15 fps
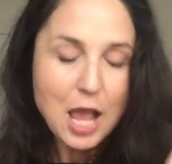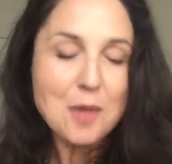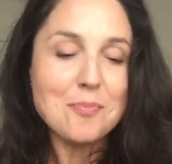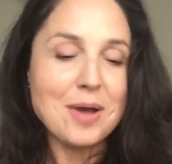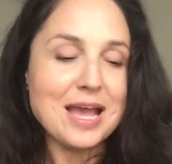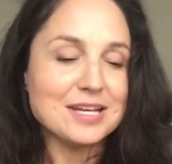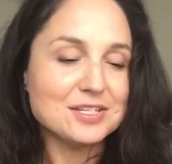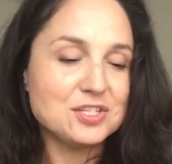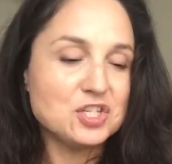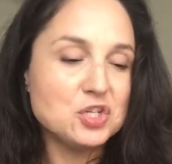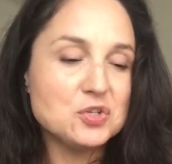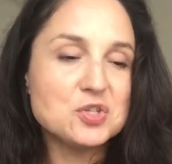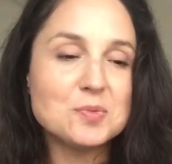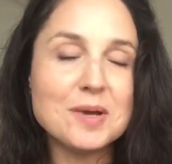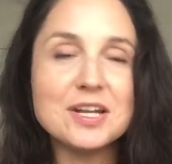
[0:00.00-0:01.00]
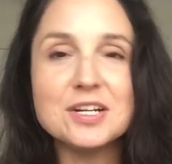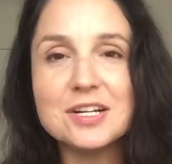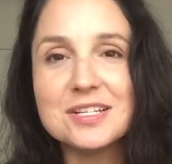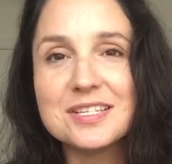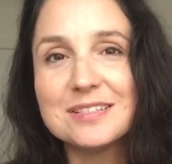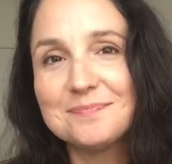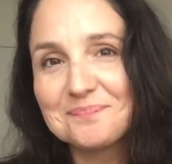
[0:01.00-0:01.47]
but 2
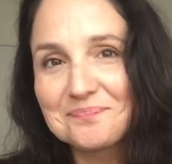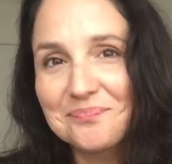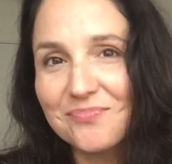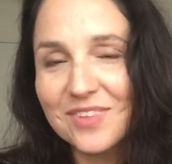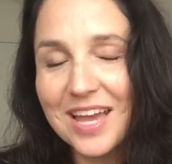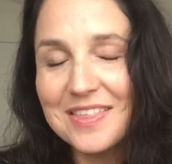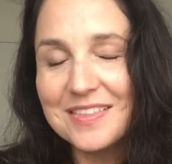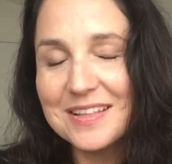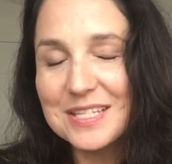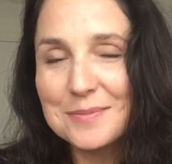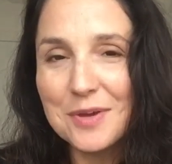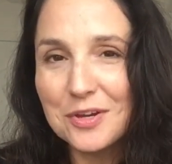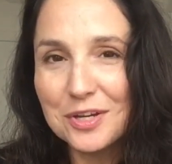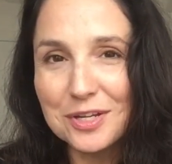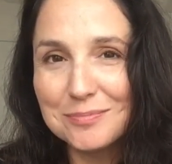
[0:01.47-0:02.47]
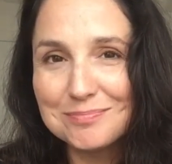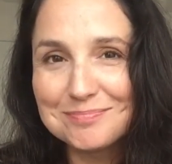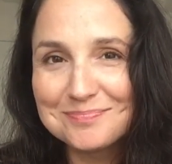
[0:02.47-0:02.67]
sweaters, I think that's about good.